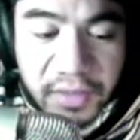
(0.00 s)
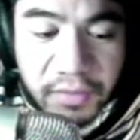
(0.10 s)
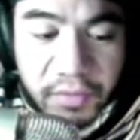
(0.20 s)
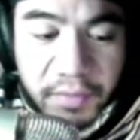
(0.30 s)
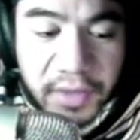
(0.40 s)
would
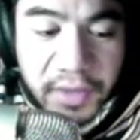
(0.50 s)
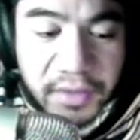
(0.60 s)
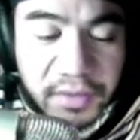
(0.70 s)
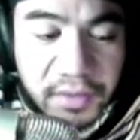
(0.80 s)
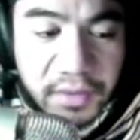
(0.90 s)
repent.
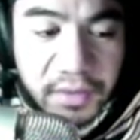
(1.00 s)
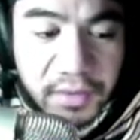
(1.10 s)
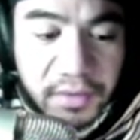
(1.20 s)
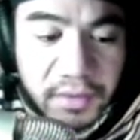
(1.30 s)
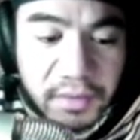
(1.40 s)

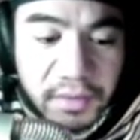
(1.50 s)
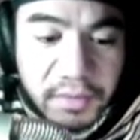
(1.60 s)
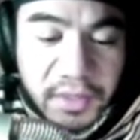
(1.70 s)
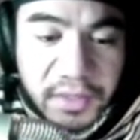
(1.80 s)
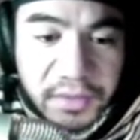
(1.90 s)

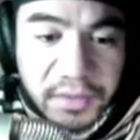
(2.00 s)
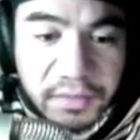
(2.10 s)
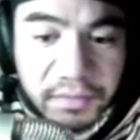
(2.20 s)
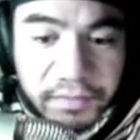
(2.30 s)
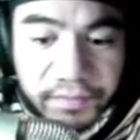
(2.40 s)
Because,
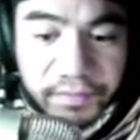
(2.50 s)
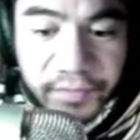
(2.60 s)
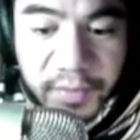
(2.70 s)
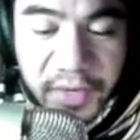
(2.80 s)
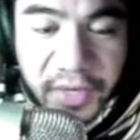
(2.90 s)
to
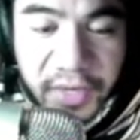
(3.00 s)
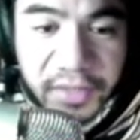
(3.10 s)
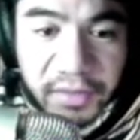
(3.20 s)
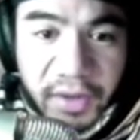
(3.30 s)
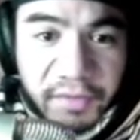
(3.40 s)
be honest, a
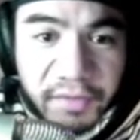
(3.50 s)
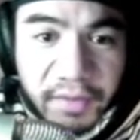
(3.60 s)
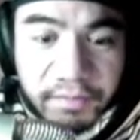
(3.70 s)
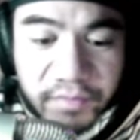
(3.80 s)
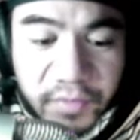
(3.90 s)
lot of
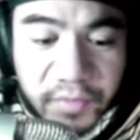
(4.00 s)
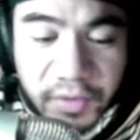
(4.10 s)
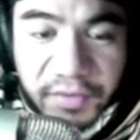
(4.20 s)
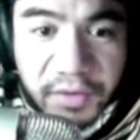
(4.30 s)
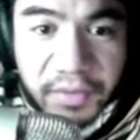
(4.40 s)
them don't
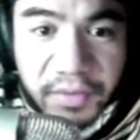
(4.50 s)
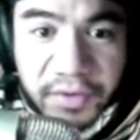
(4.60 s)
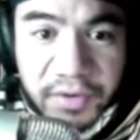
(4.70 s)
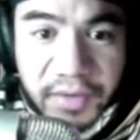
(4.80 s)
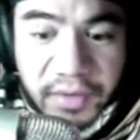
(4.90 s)
even know what they're
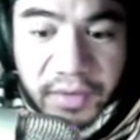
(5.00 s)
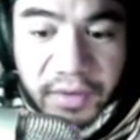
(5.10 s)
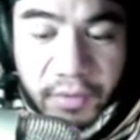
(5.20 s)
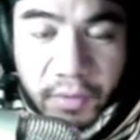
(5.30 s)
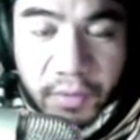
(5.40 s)
doing and,
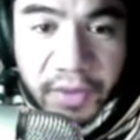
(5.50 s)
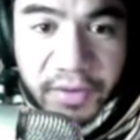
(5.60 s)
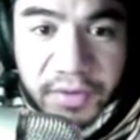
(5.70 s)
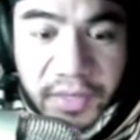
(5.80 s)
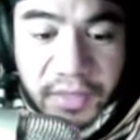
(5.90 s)
or why they're
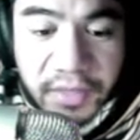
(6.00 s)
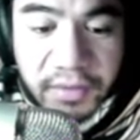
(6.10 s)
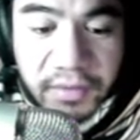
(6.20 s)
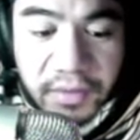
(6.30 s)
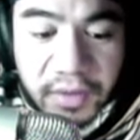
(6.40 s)
doing it.
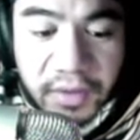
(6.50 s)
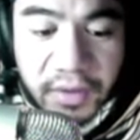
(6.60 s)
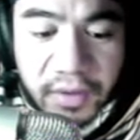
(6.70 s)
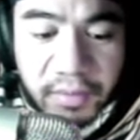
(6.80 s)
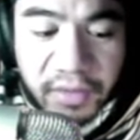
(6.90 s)

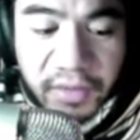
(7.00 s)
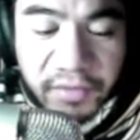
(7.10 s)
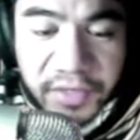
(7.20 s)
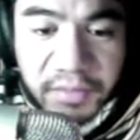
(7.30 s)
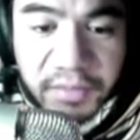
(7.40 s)
I believe they're
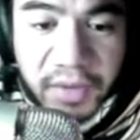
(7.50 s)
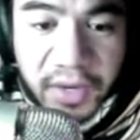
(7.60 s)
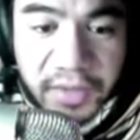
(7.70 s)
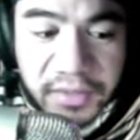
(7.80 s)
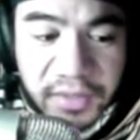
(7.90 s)
just
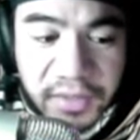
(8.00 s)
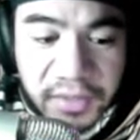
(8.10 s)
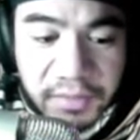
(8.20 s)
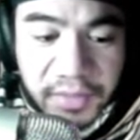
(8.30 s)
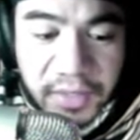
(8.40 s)
pawns in this
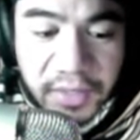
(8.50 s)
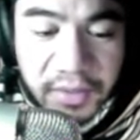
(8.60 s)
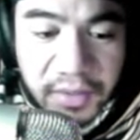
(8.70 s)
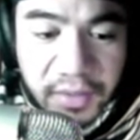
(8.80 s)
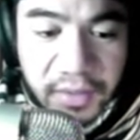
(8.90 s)
big
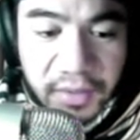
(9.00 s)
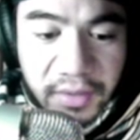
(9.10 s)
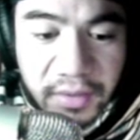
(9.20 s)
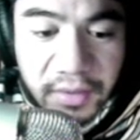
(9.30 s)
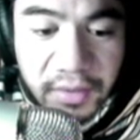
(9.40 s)

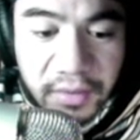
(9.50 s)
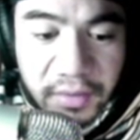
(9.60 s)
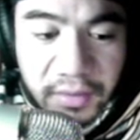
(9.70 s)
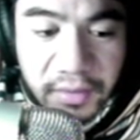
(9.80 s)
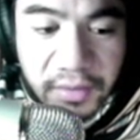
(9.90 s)

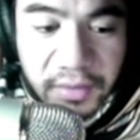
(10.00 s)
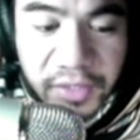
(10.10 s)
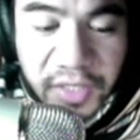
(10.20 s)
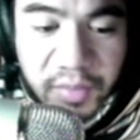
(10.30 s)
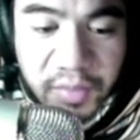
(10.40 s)

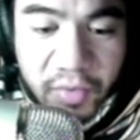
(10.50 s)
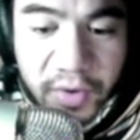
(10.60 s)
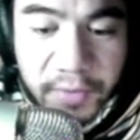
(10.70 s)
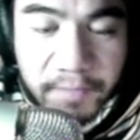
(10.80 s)
chessboard,